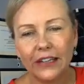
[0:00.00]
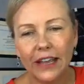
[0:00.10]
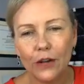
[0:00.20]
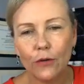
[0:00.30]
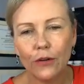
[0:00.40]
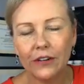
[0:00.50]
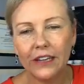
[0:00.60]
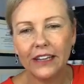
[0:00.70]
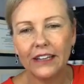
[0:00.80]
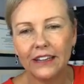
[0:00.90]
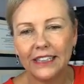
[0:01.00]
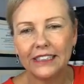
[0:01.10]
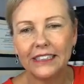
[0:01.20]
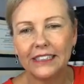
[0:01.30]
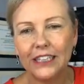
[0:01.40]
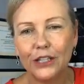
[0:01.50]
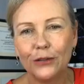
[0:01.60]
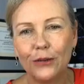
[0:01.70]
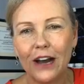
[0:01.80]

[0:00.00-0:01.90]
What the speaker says: Hey, Courtney, nice to see you.